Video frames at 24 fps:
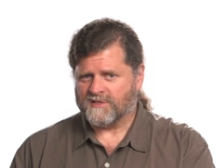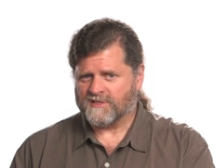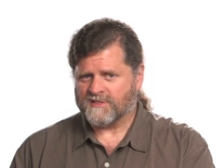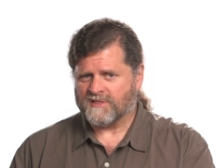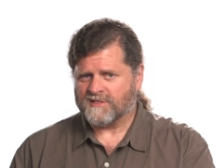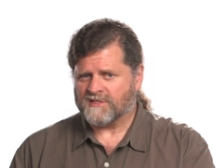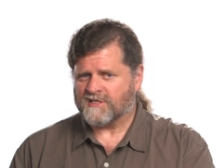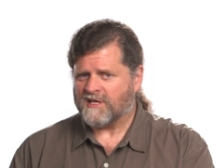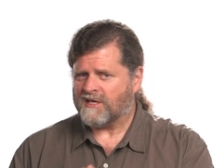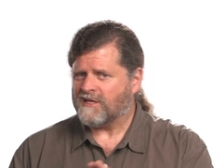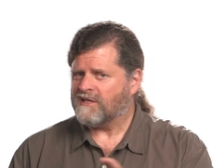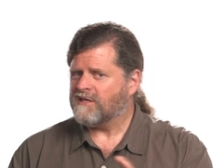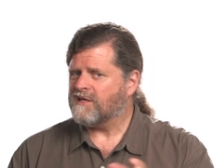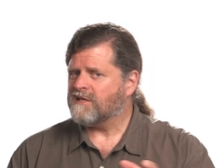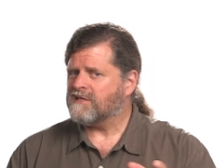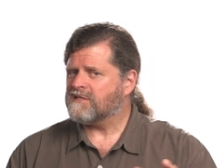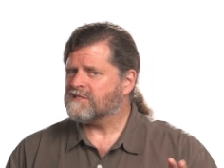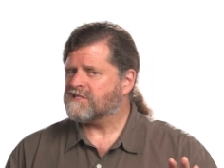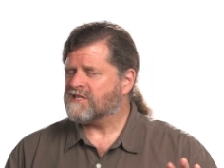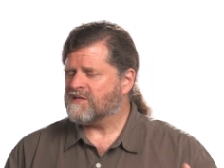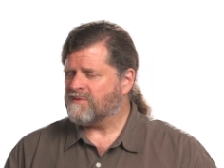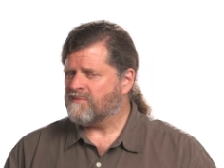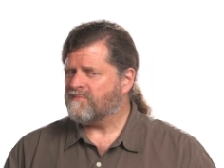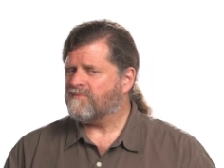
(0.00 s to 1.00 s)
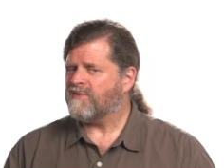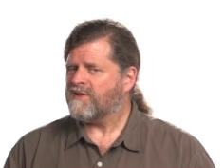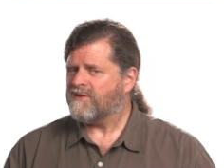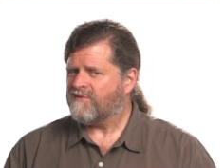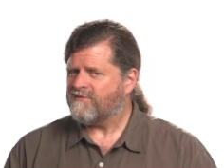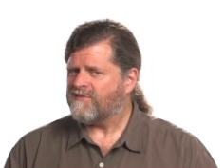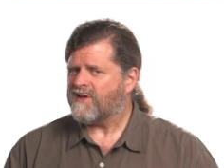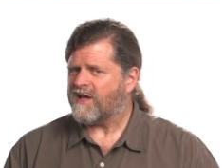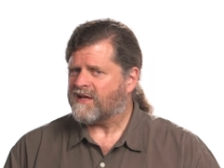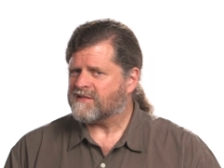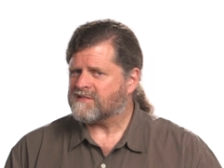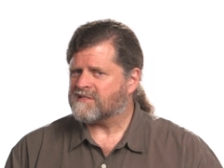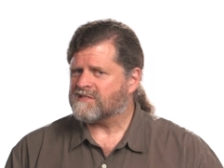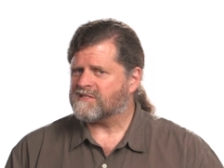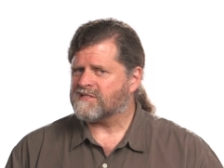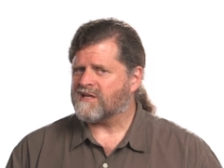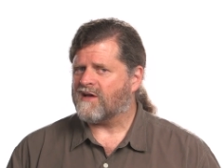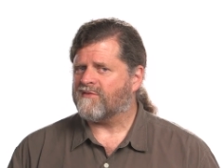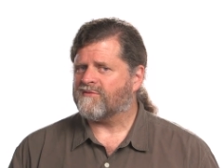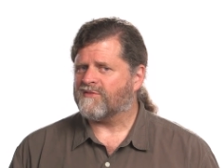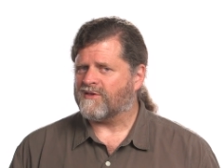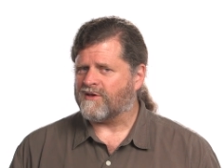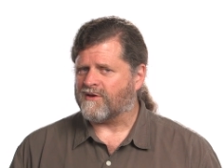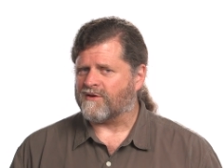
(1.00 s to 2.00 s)
This is getting into some advanced
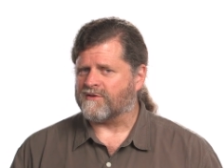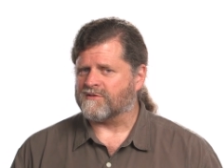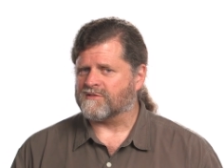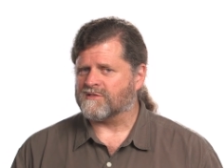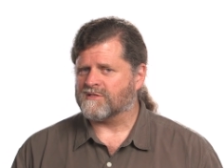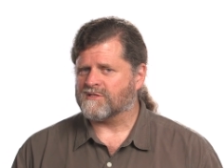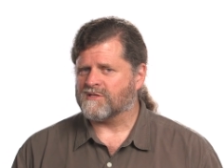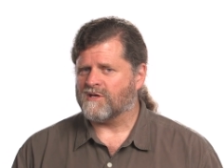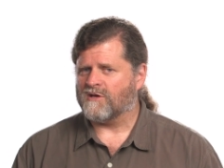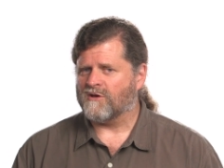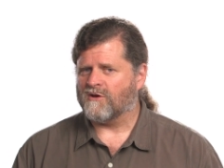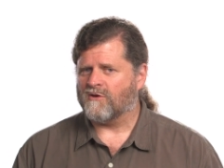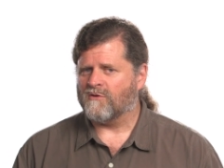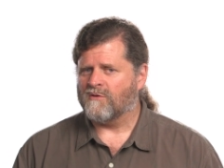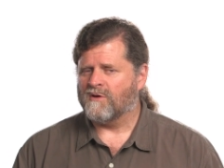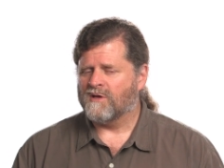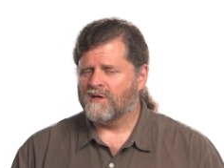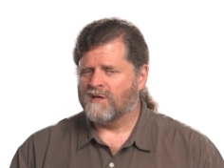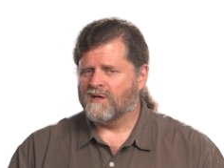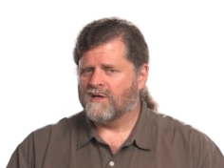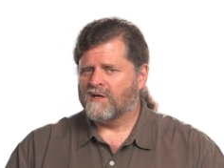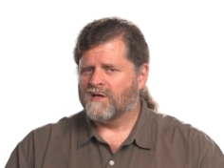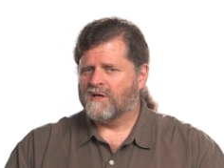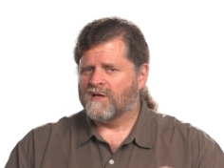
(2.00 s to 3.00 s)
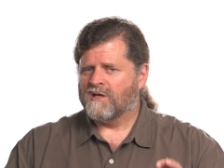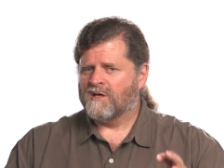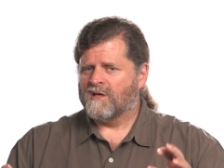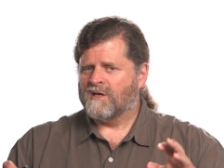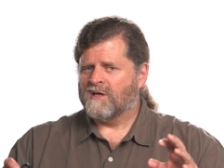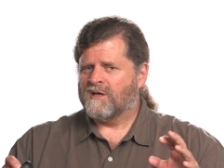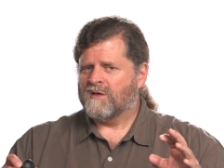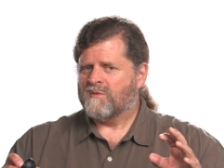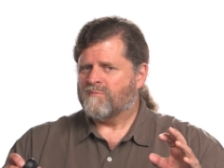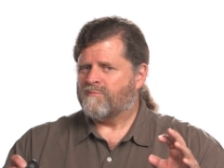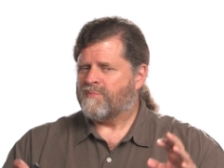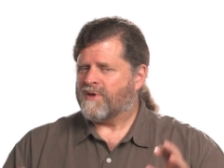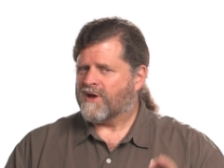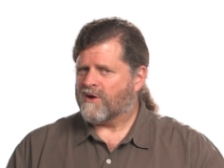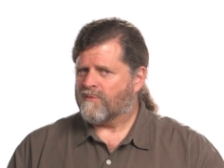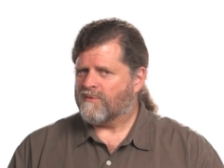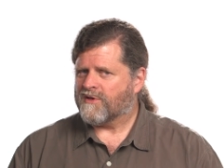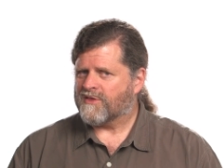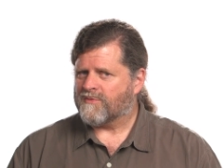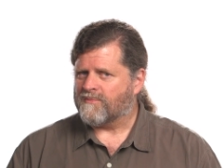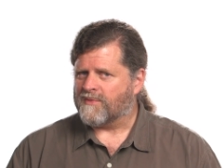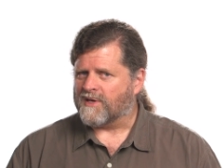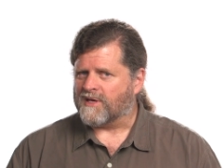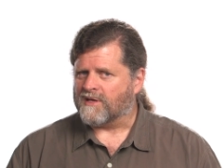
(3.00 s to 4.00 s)
stuff here, so bear
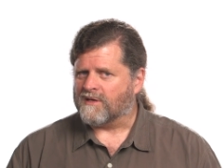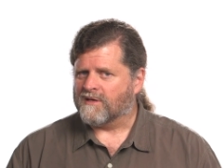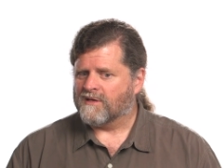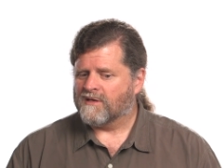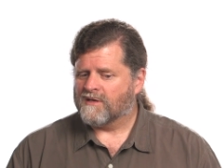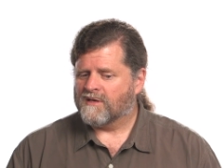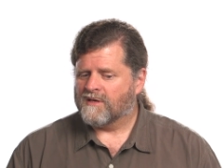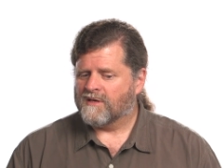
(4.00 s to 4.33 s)
with me.